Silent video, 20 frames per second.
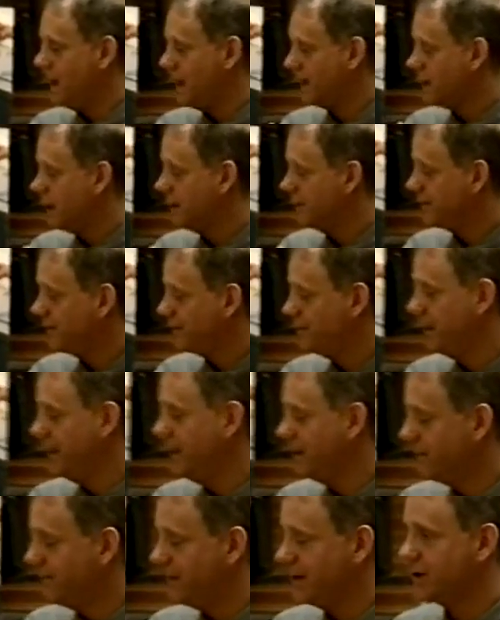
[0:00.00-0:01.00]
That kind of
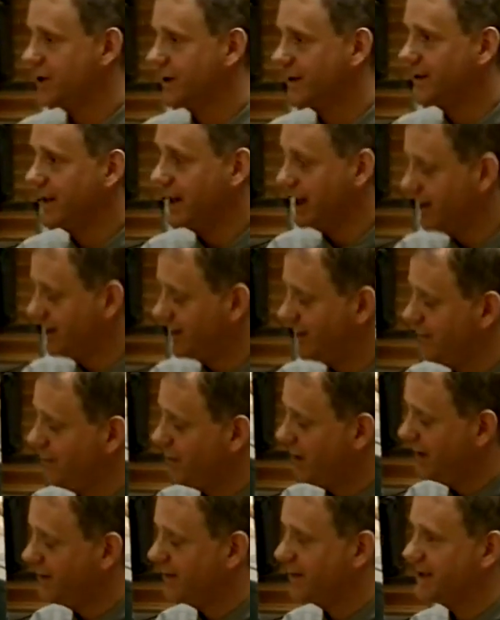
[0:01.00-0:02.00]
speed, efficiency, and
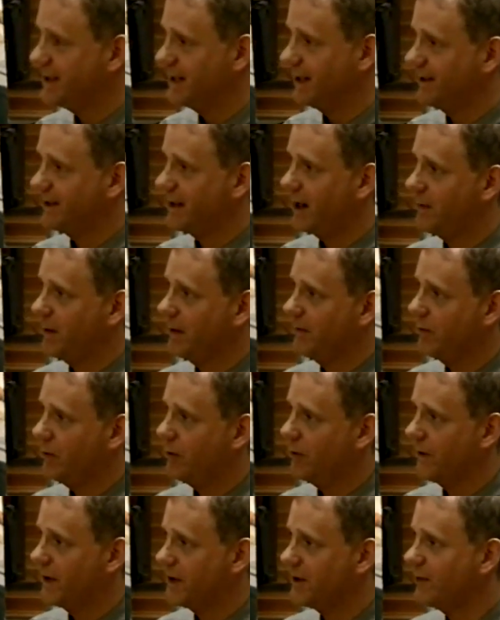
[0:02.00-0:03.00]
simplicity is terribly
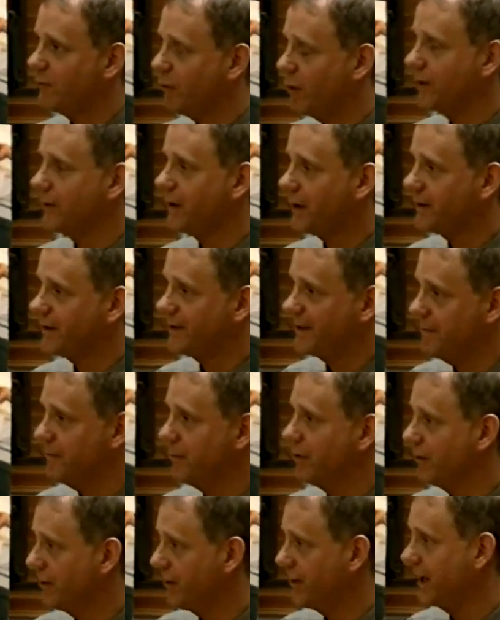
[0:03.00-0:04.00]
important. They just want
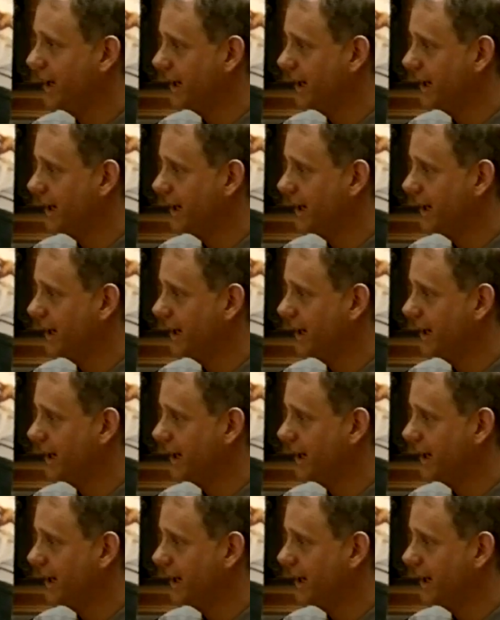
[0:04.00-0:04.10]
simple